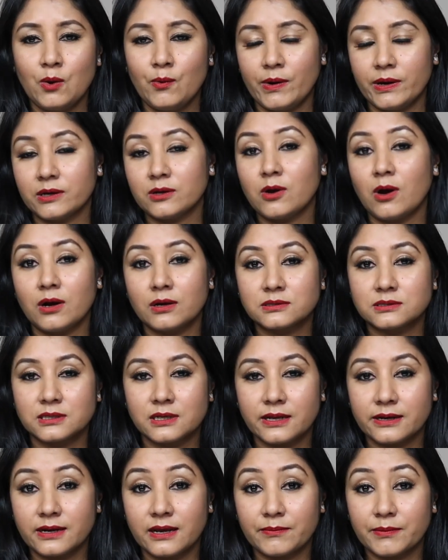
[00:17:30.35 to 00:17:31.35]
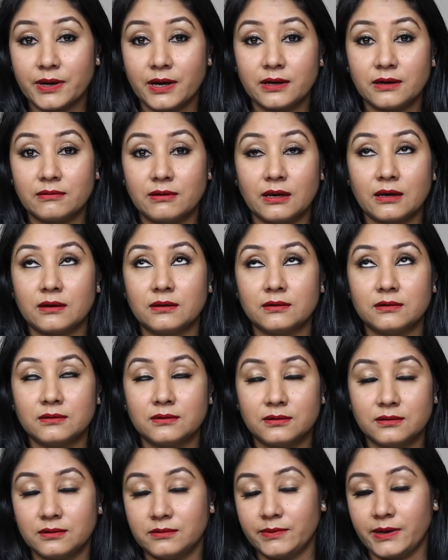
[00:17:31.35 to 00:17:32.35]
one cocktail, and I'm kind of
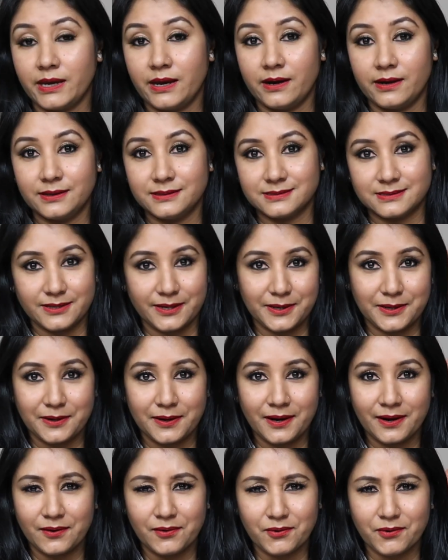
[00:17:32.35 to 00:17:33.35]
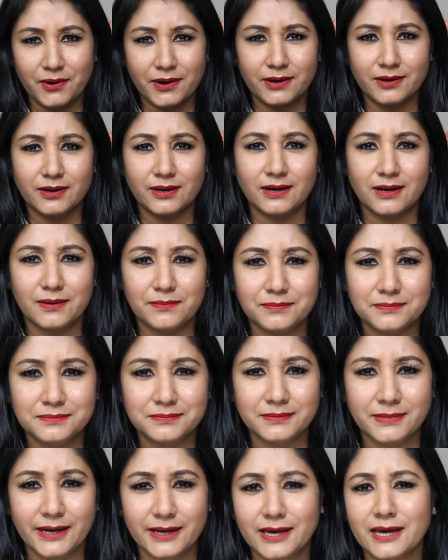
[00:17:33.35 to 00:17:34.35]
oh, my eyes are red, and
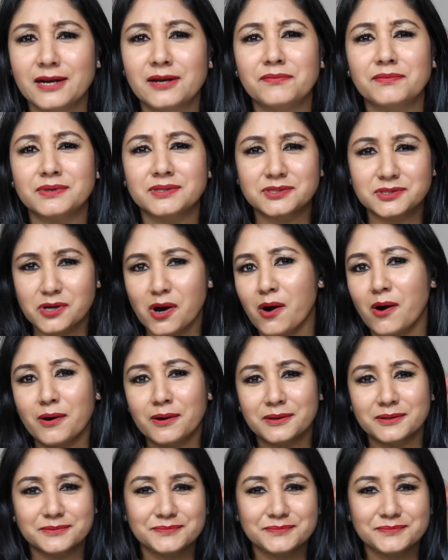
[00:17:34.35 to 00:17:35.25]
I can't even talk.